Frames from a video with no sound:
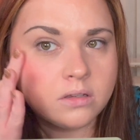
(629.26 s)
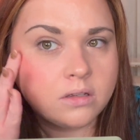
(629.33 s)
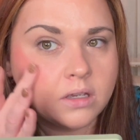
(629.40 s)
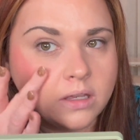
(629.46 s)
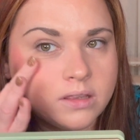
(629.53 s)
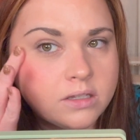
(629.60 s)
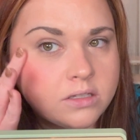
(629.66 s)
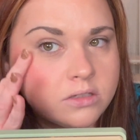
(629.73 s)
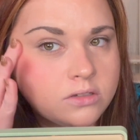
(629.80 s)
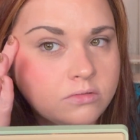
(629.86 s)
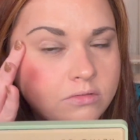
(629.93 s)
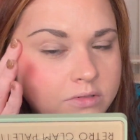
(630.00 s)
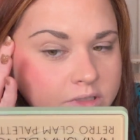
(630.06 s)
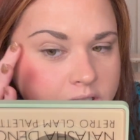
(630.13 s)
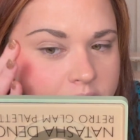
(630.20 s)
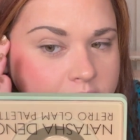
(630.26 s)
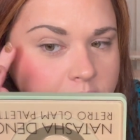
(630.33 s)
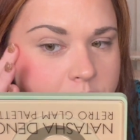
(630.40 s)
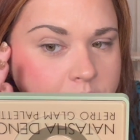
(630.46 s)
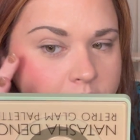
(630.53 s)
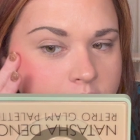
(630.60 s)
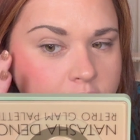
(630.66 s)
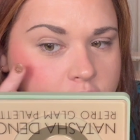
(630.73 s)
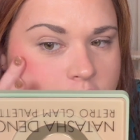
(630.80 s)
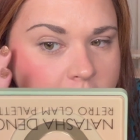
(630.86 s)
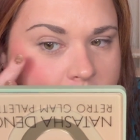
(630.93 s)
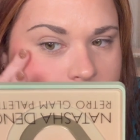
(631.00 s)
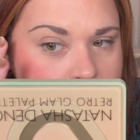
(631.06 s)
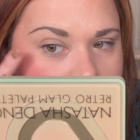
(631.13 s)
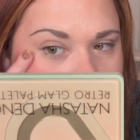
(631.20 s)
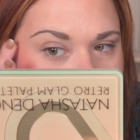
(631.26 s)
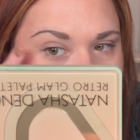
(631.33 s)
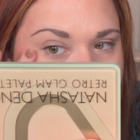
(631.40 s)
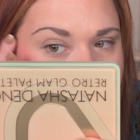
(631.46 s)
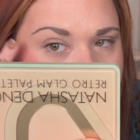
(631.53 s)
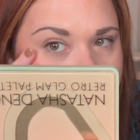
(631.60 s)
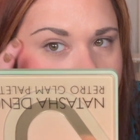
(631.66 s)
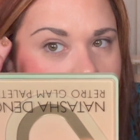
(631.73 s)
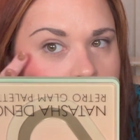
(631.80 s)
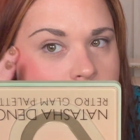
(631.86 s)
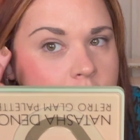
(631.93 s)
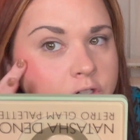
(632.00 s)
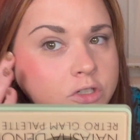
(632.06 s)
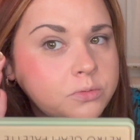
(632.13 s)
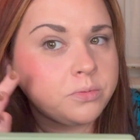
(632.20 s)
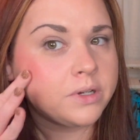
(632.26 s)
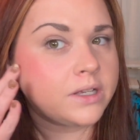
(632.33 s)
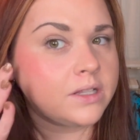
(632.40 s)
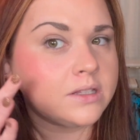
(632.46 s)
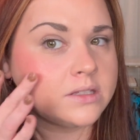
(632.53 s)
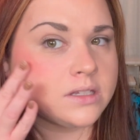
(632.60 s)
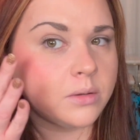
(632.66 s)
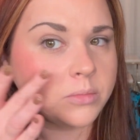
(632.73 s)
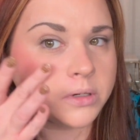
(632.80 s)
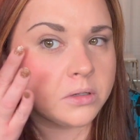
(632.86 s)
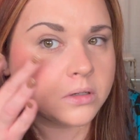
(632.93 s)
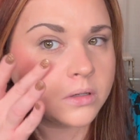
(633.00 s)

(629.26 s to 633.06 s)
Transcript: And this is a really, really pretty shade for spring and summer.